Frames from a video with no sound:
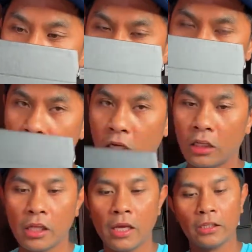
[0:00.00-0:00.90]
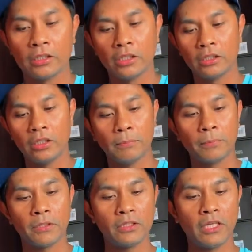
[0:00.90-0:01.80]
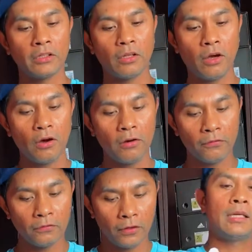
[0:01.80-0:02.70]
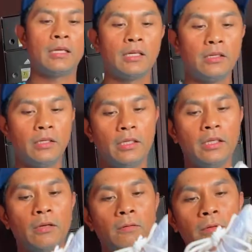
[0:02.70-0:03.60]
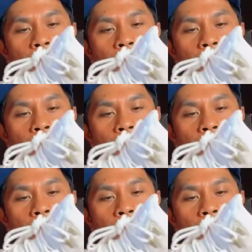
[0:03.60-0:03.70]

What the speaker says: additional 30% off. Here you go.